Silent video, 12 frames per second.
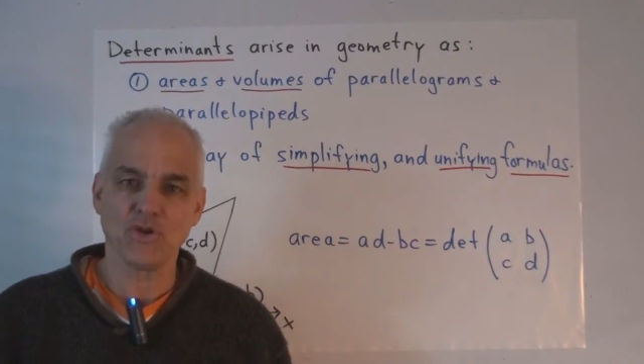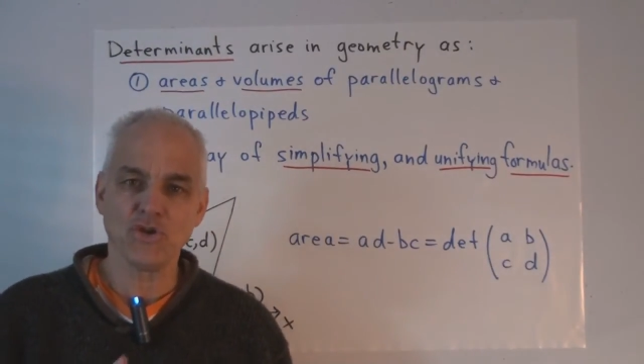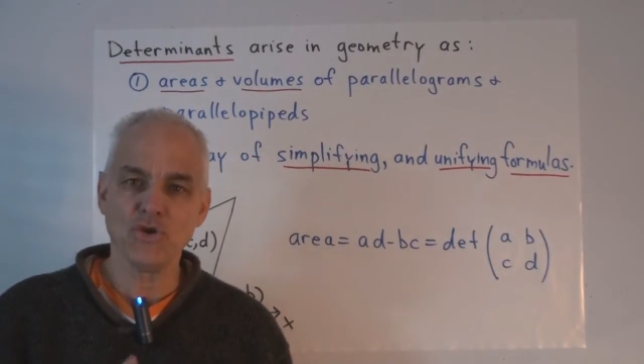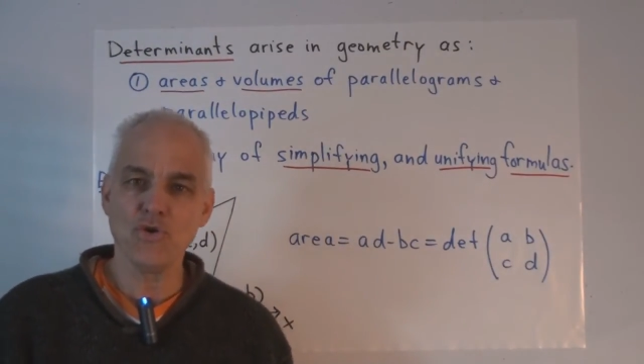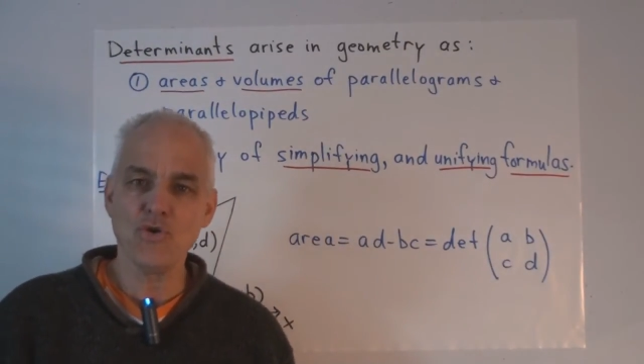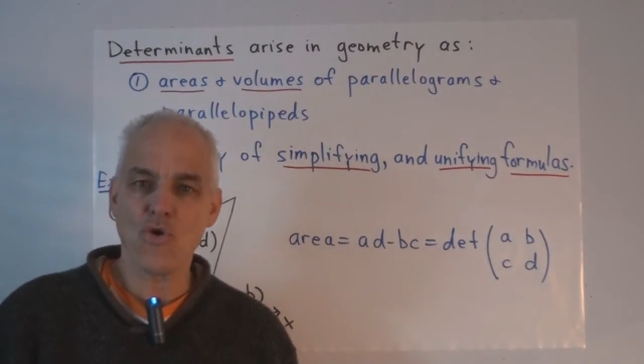
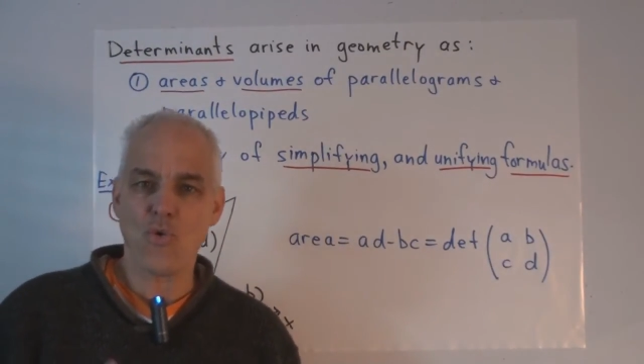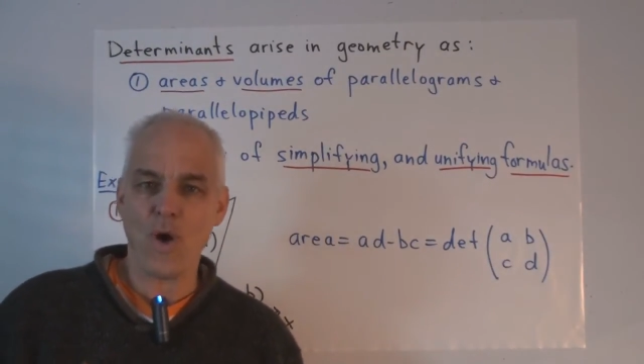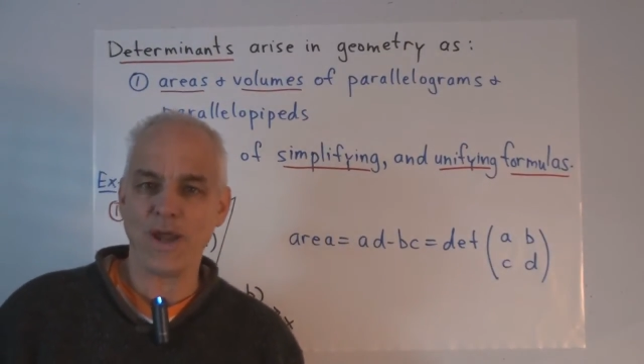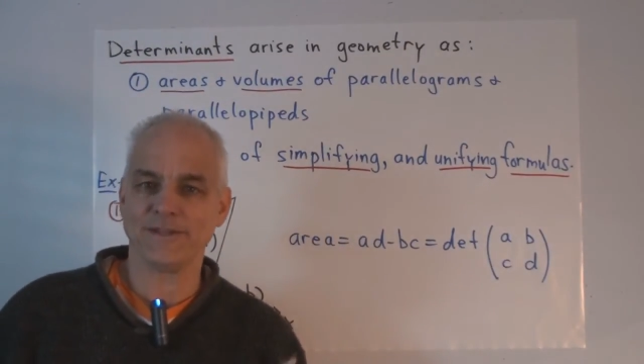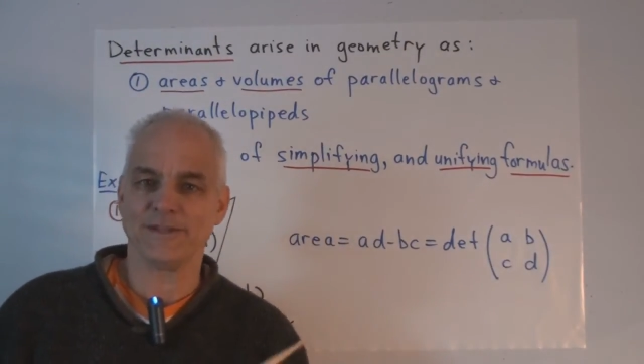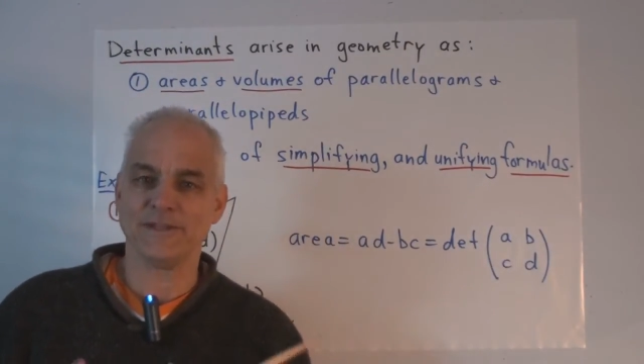two
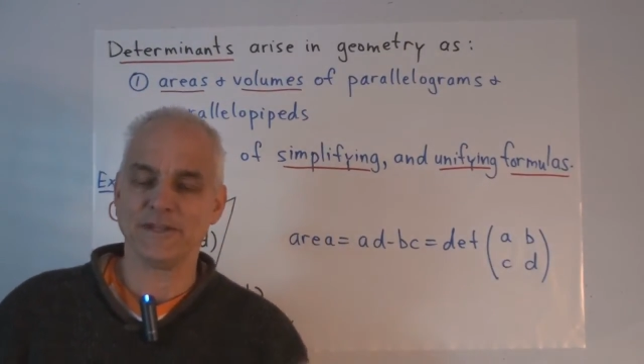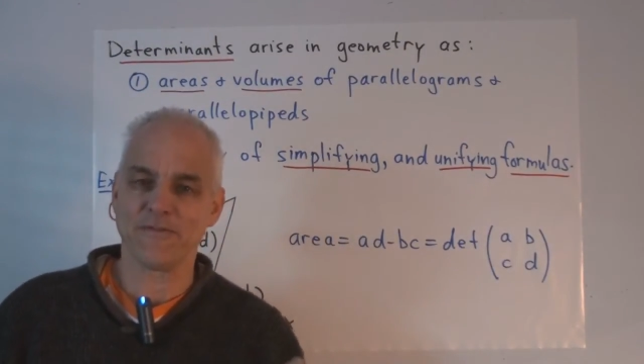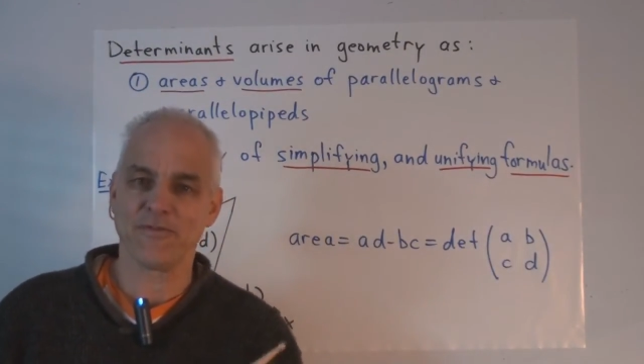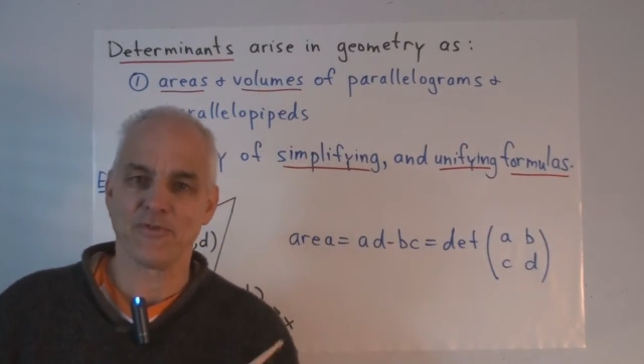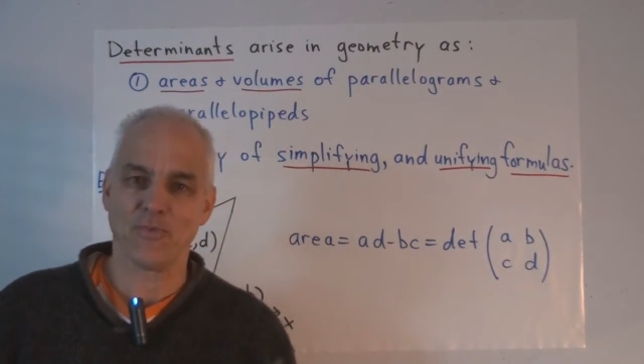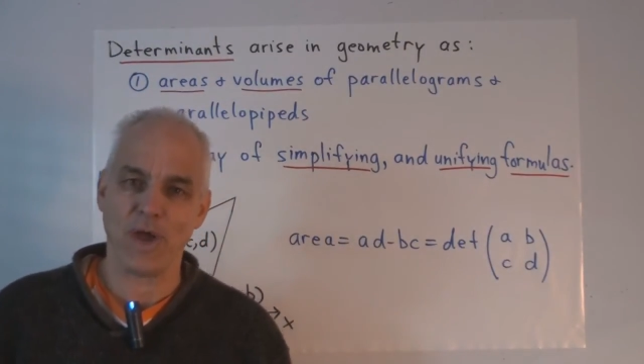quite
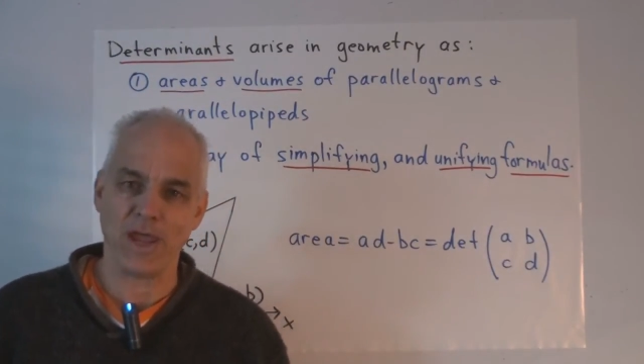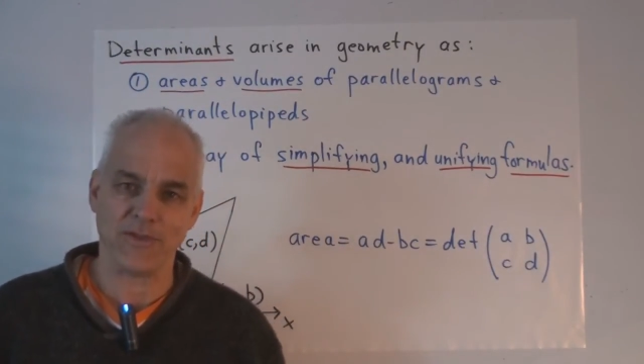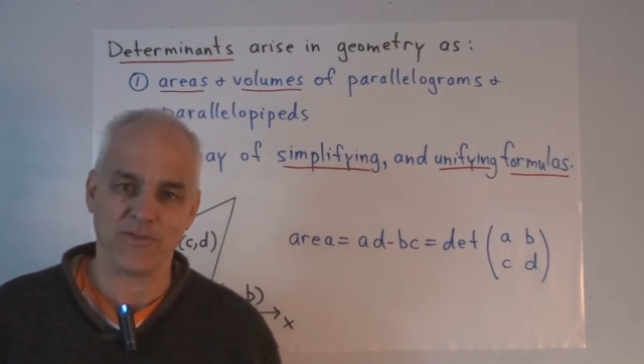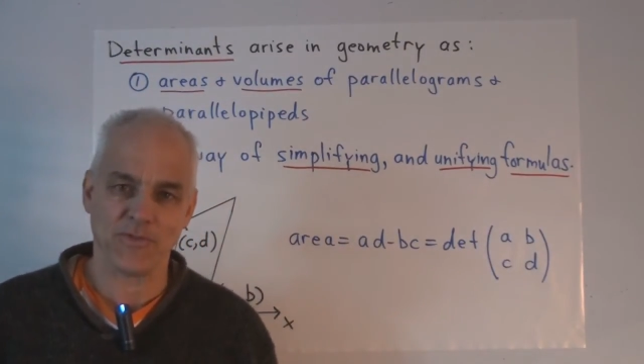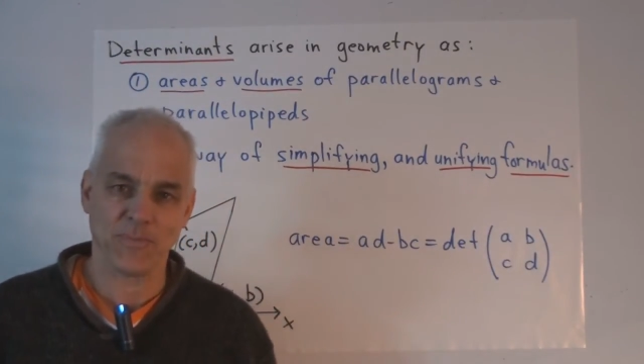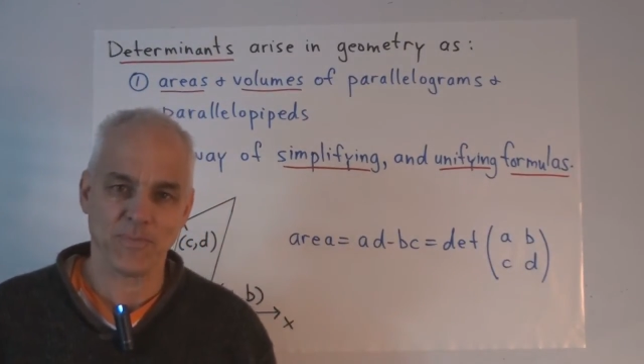different
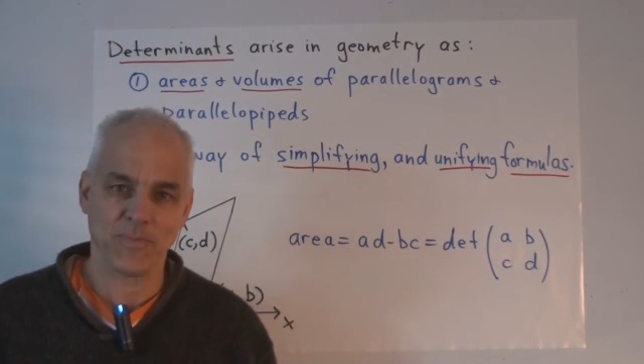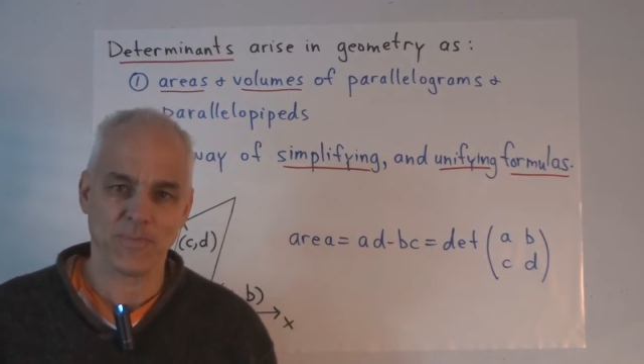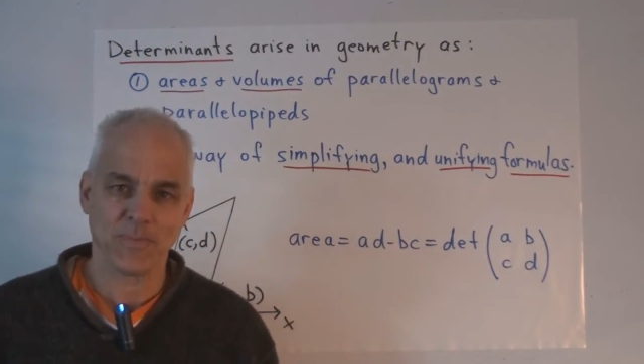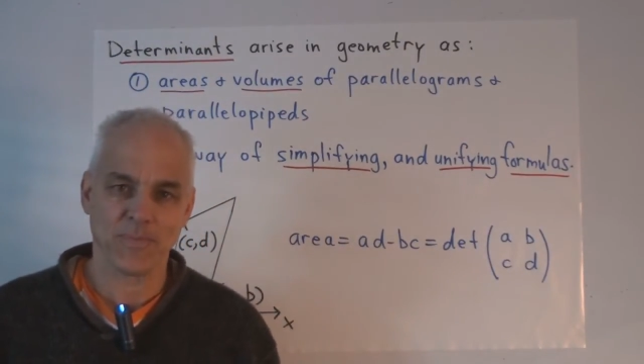ways.